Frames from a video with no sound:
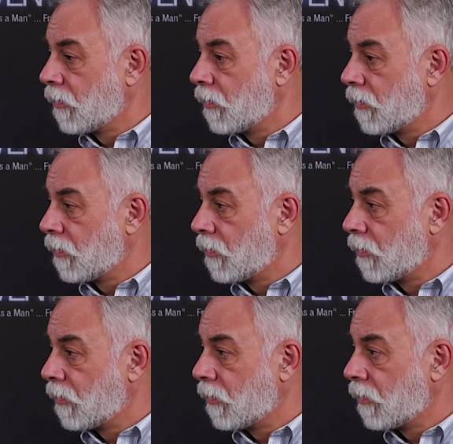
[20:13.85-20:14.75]

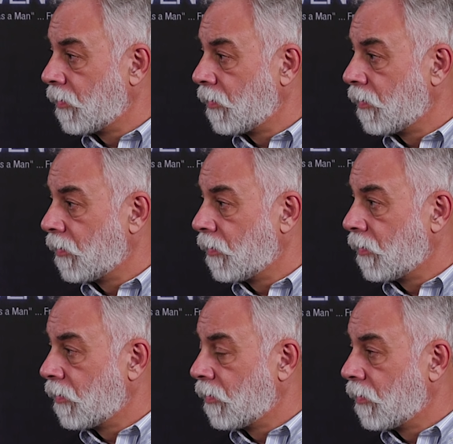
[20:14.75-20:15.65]

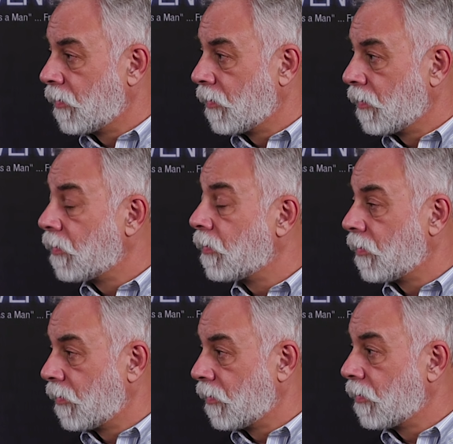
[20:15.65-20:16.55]

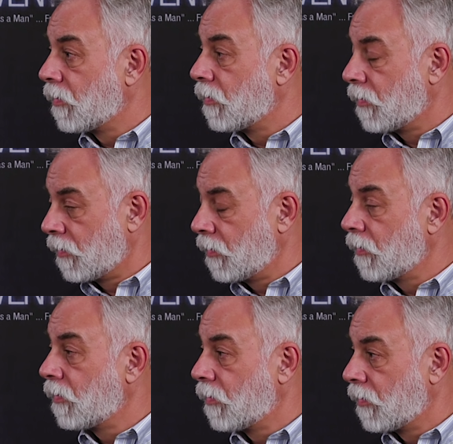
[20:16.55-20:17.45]

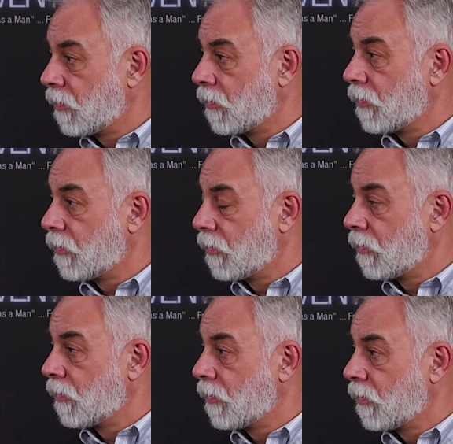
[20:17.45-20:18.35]

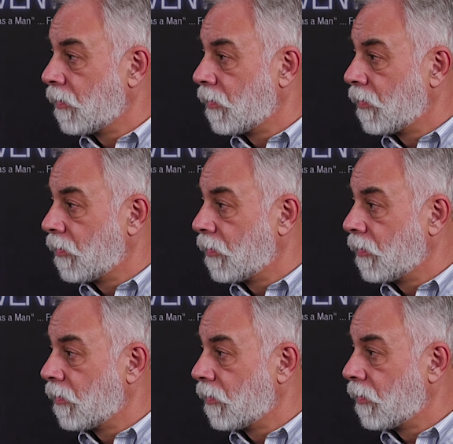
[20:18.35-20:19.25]

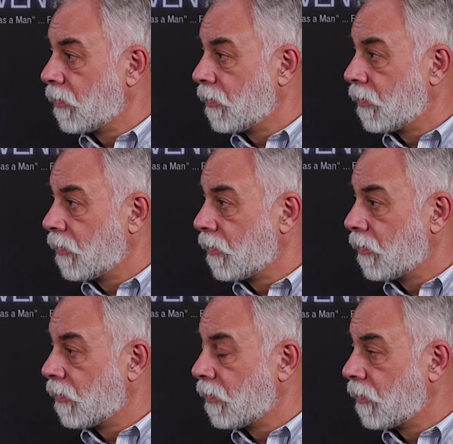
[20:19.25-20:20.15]

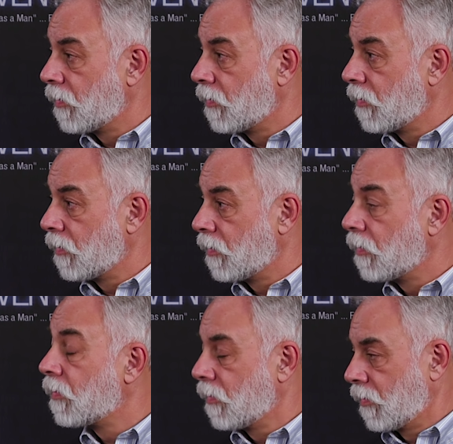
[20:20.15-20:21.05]

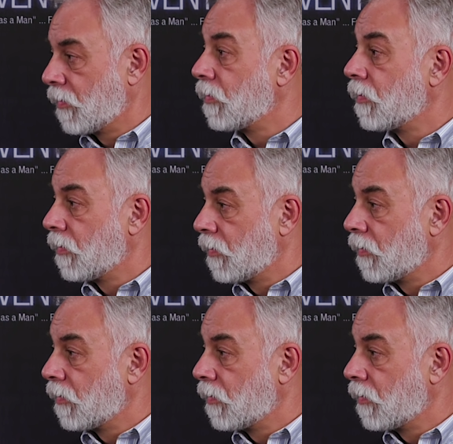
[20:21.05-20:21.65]
(silent)